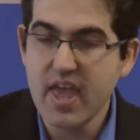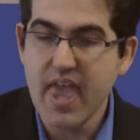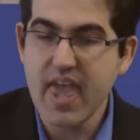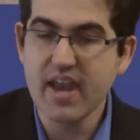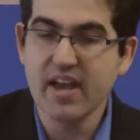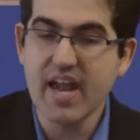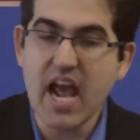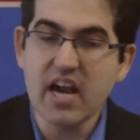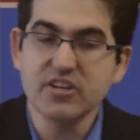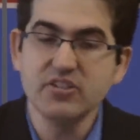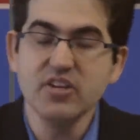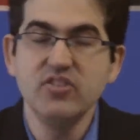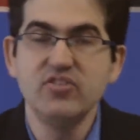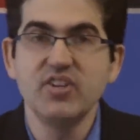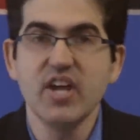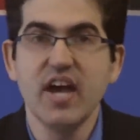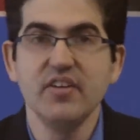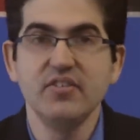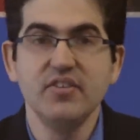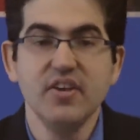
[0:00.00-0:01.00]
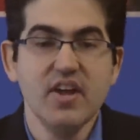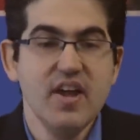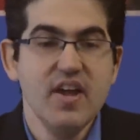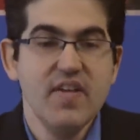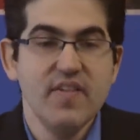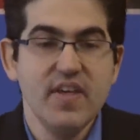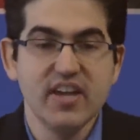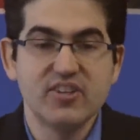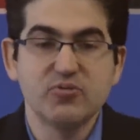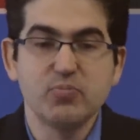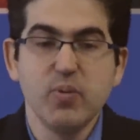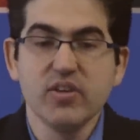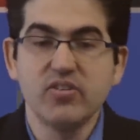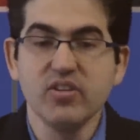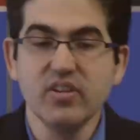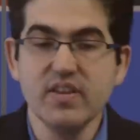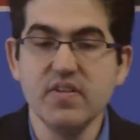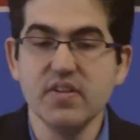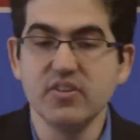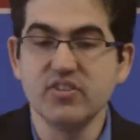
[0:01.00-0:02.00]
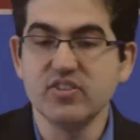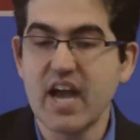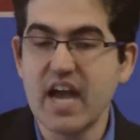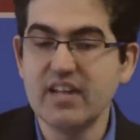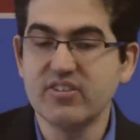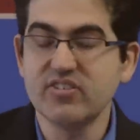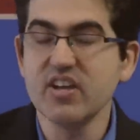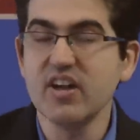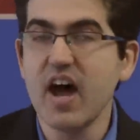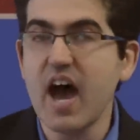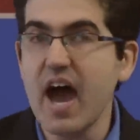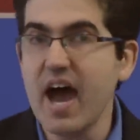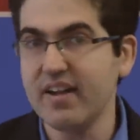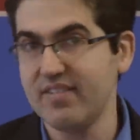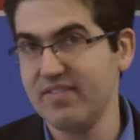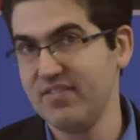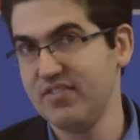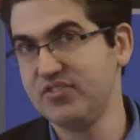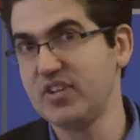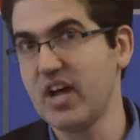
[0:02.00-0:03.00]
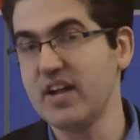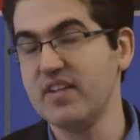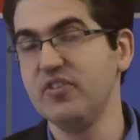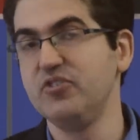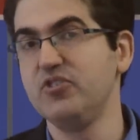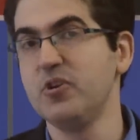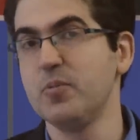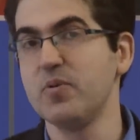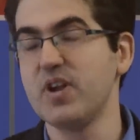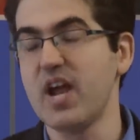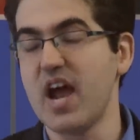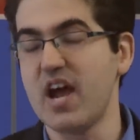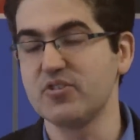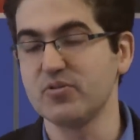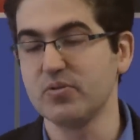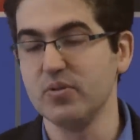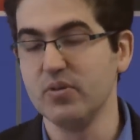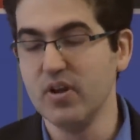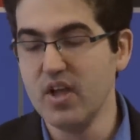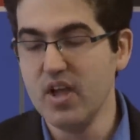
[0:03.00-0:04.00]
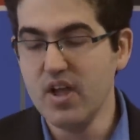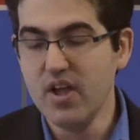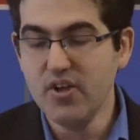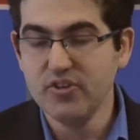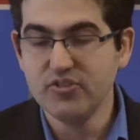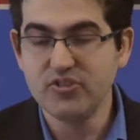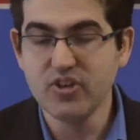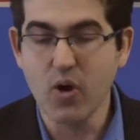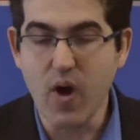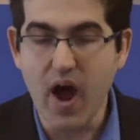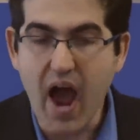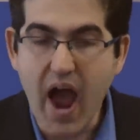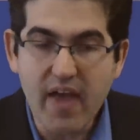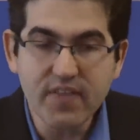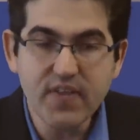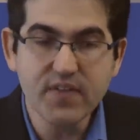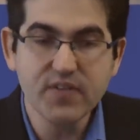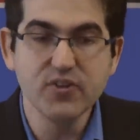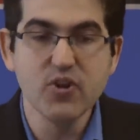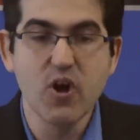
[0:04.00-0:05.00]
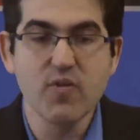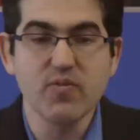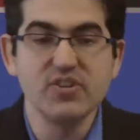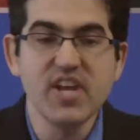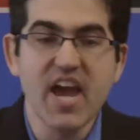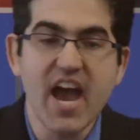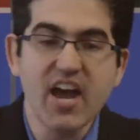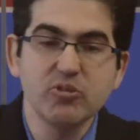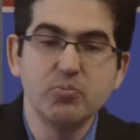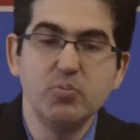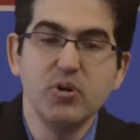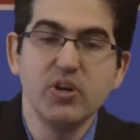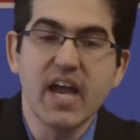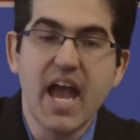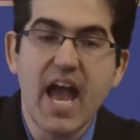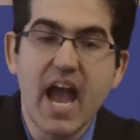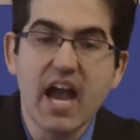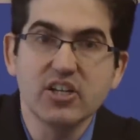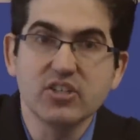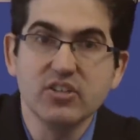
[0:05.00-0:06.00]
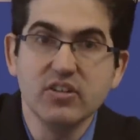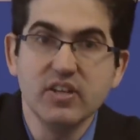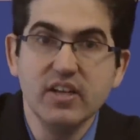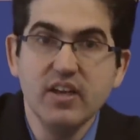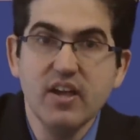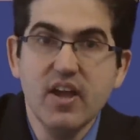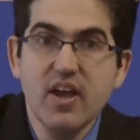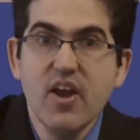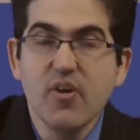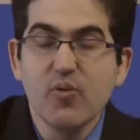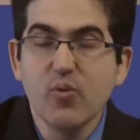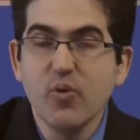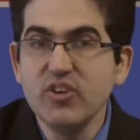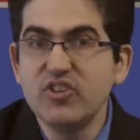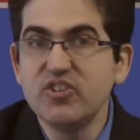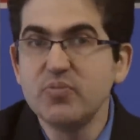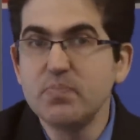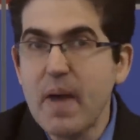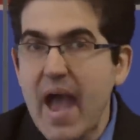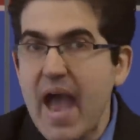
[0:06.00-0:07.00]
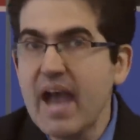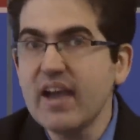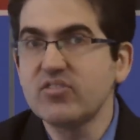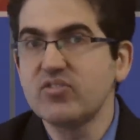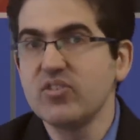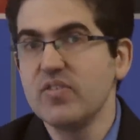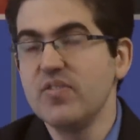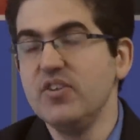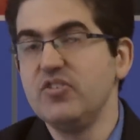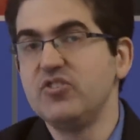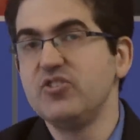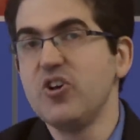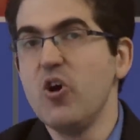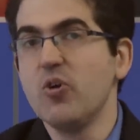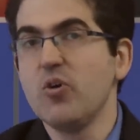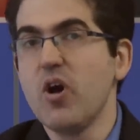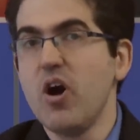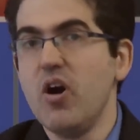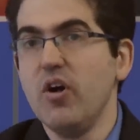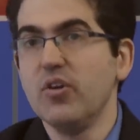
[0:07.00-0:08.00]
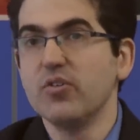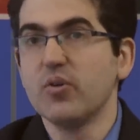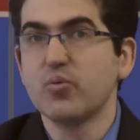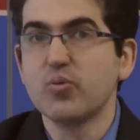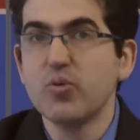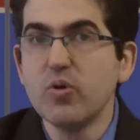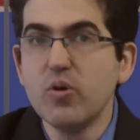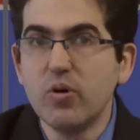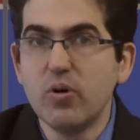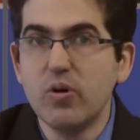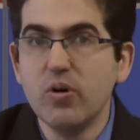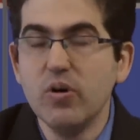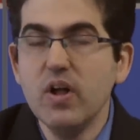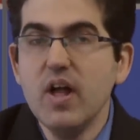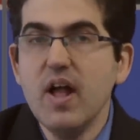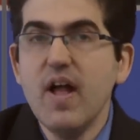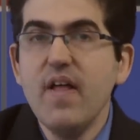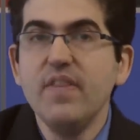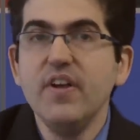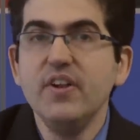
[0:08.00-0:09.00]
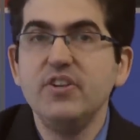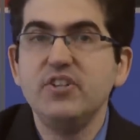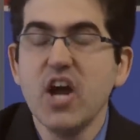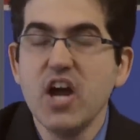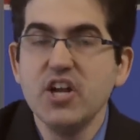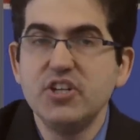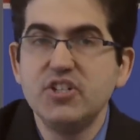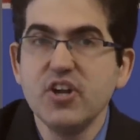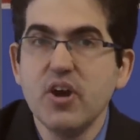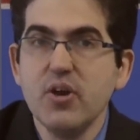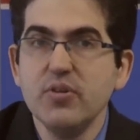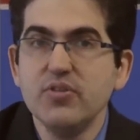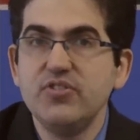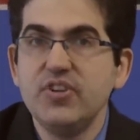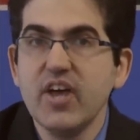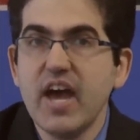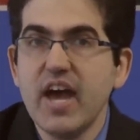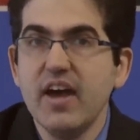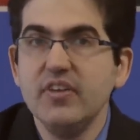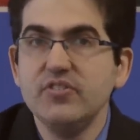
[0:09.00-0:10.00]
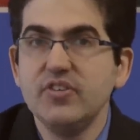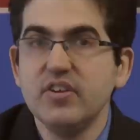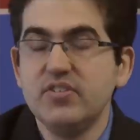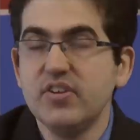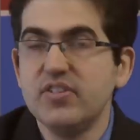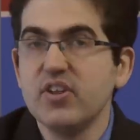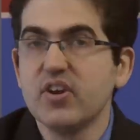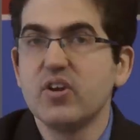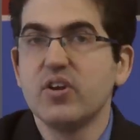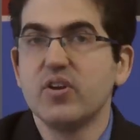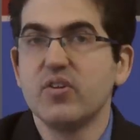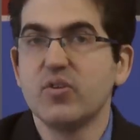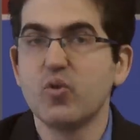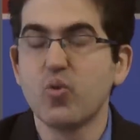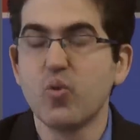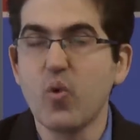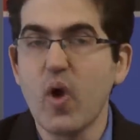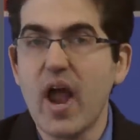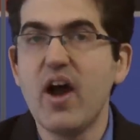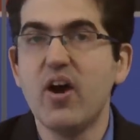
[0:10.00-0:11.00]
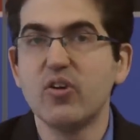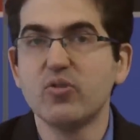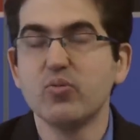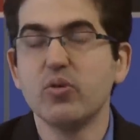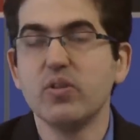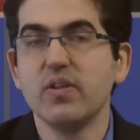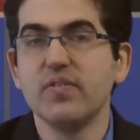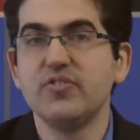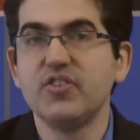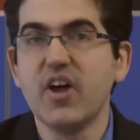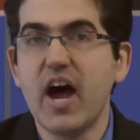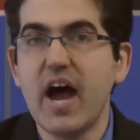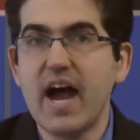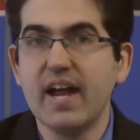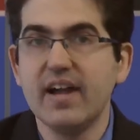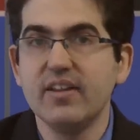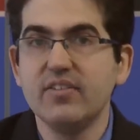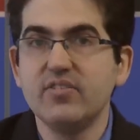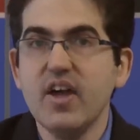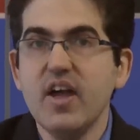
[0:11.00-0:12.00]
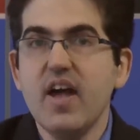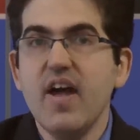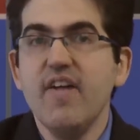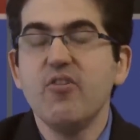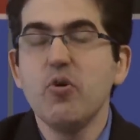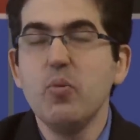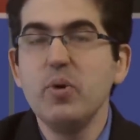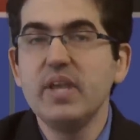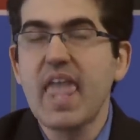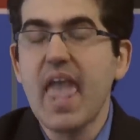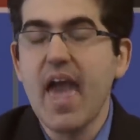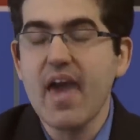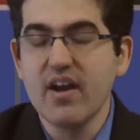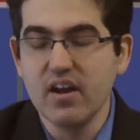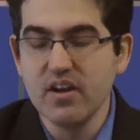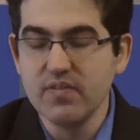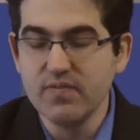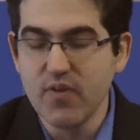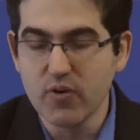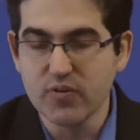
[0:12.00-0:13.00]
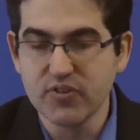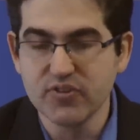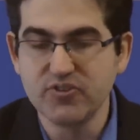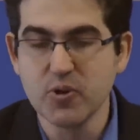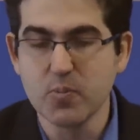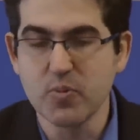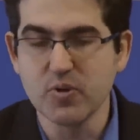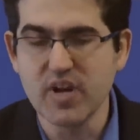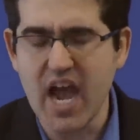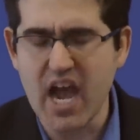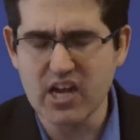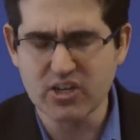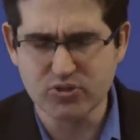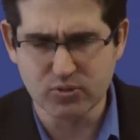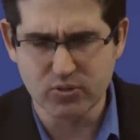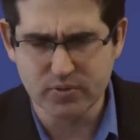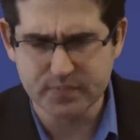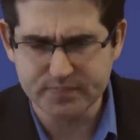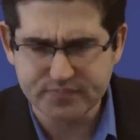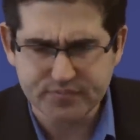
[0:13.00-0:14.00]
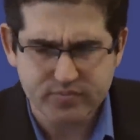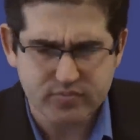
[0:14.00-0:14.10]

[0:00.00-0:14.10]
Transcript: And it actually says explicitly that science cannot study the supernatural. So I think the Dover textbook actually respects the so-called rule that Judge Jones says is at the ground rule of science that we cannot invoke the supernatural.